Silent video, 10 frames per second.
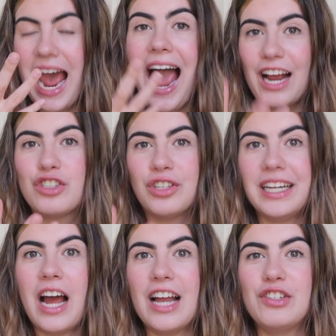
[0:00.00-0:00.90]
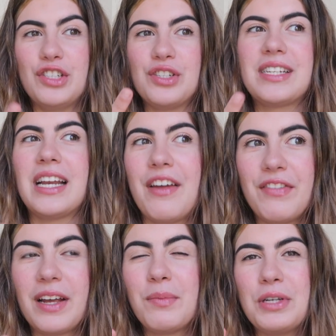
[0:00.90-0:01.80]
actually hydrate your skin. I
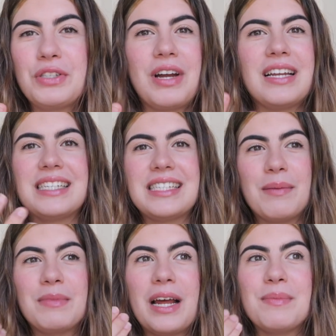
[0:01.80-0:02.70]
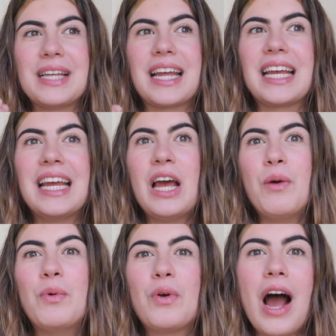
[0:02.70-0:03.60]
feel like moisturizers sometimes like
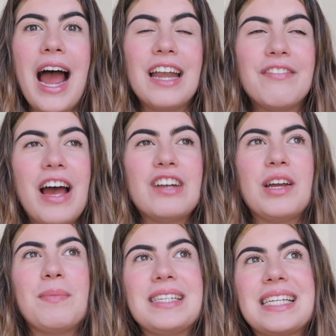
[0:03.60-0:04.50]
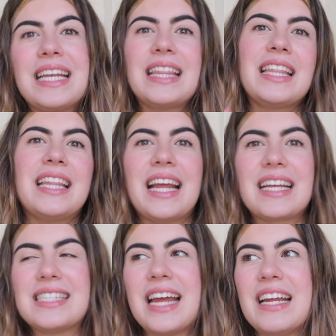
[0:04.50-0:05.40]
will kind of hydrate my skin and then the
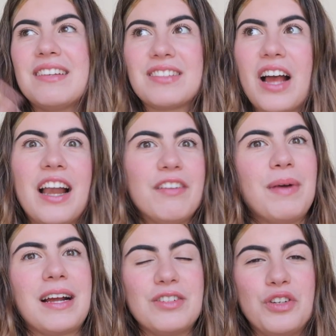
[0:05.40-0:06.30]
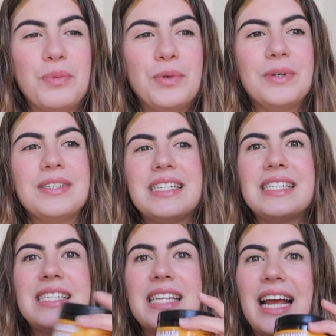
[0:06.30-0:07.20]
next day it's kind of back to normal, whereas
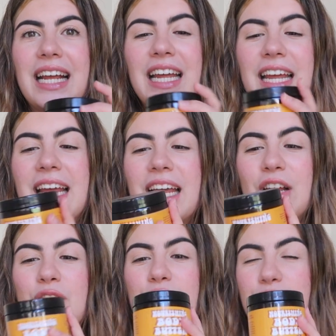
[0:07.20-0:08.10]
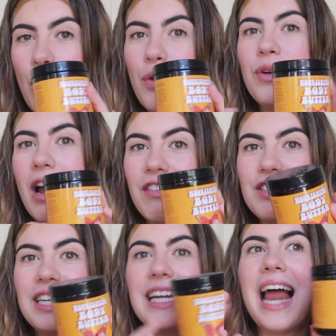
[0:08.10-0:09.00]
this is like so
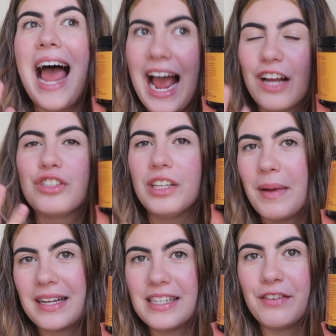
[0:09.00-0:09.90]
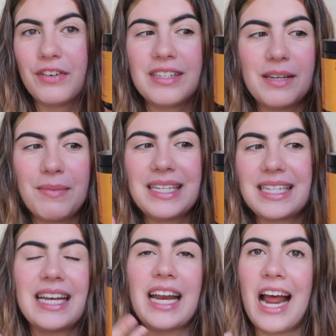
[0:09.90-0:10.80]
nourishing and actually makes a difference in my
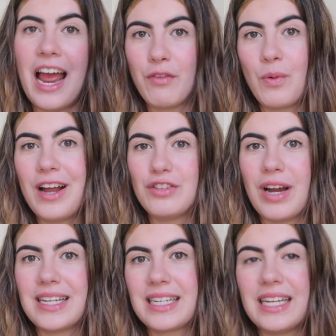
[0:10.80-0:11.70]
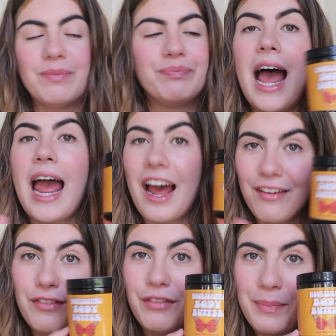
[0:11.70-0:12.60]
skin, and I have quite dry skin. I
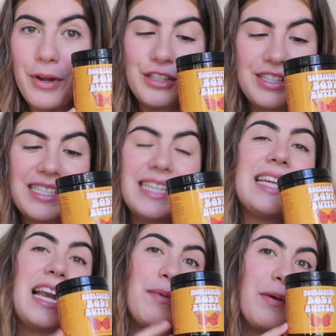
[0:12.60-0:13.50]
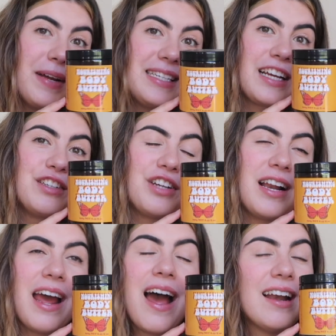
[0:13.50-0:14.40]
have repurchased this and I'm on my second jar
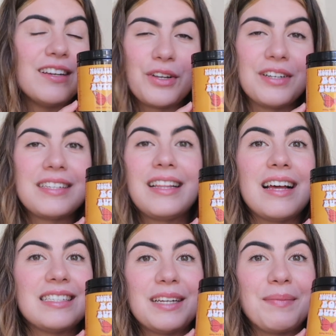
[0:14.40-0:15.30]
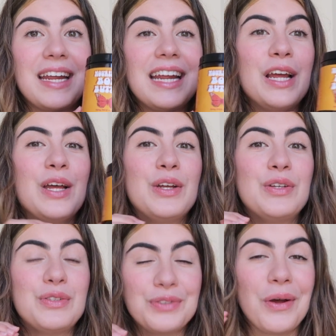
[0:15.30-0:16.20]
now, and it's honestly lasting me
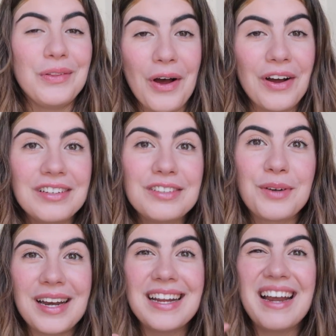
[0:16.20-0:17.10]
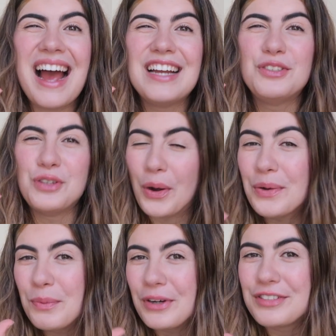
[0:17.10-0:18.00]
so long. Granted, I
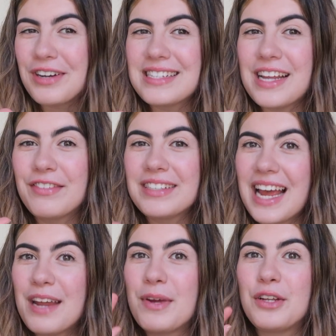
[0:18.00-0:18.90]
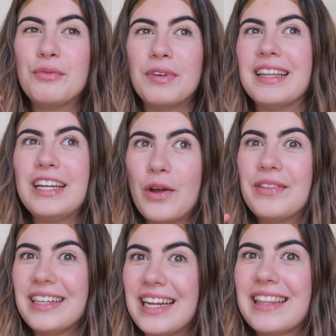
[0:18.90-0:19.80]
don't moisturize every day, but you really
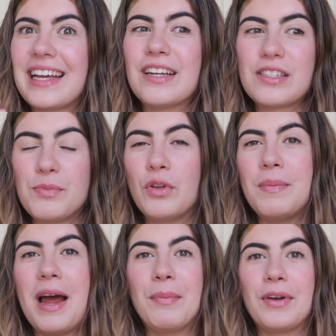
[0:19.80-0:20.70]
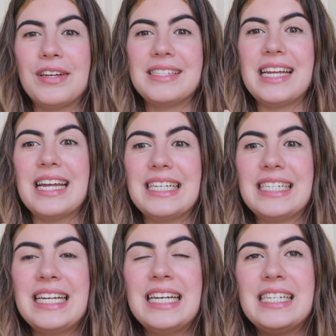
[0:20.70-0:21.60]
only need like a small amount because it
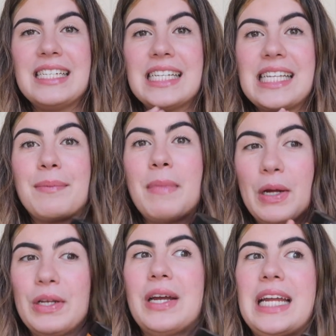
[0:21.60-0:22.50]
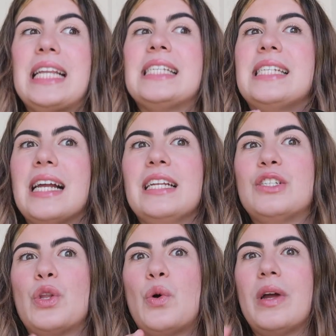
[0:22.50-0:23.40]
does like melt in your hands down
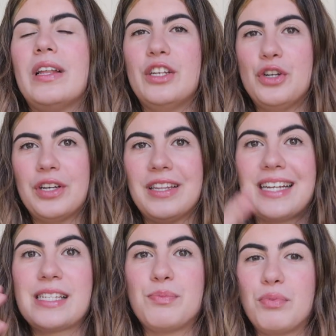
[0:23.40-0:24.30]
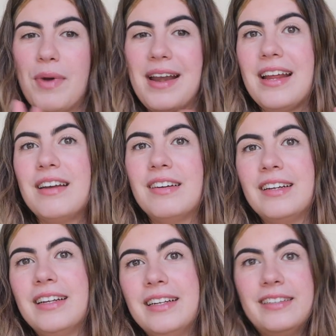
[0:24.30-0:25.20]
into the oil and you can like spread it
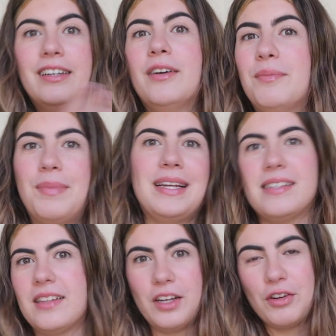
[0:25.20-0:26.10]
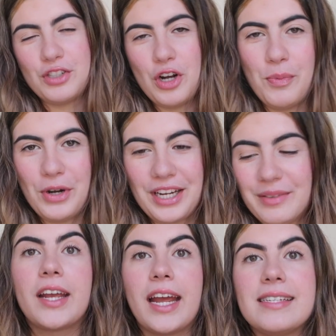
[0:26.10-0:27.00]
basically across your whole body.
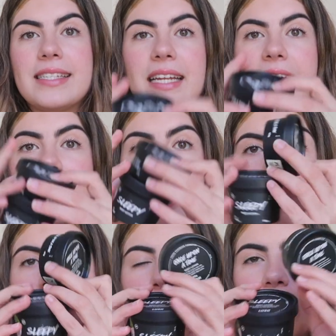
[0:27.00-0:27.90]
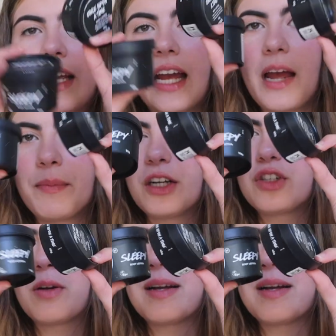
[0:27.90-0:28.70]
Okay, sticking with the body care, I'm going to talk